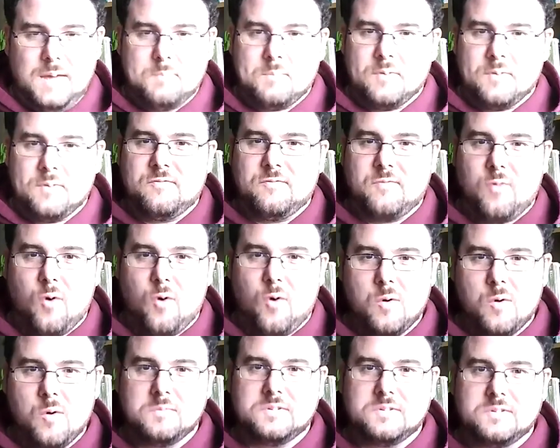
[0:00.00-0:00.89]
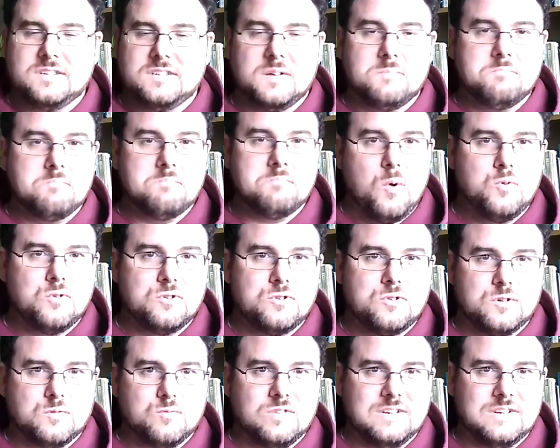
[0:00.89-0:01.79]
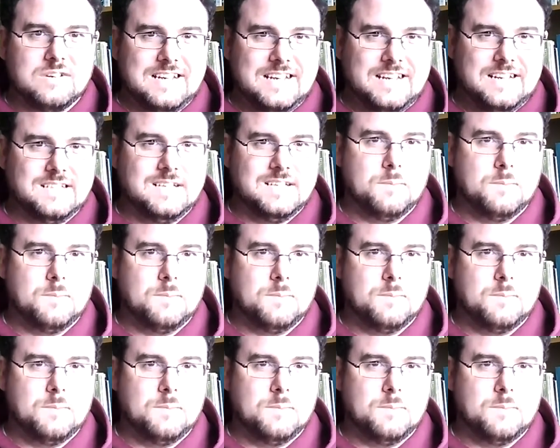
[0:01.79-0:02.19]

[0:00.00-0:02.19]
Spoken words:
performs this emotional release.